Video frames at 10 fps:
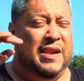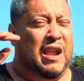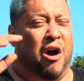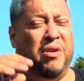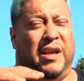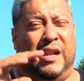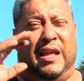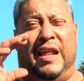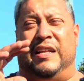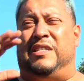Not only
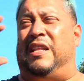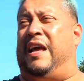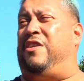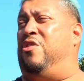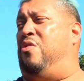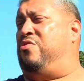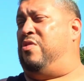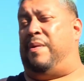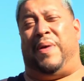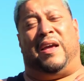clean as like, you know,
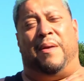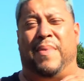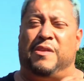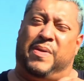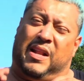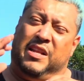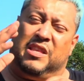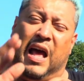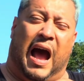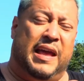you're not making a mess, but clean
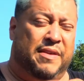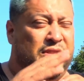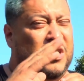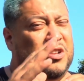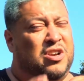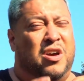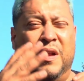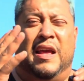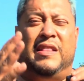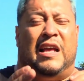to the eye, everything looks good.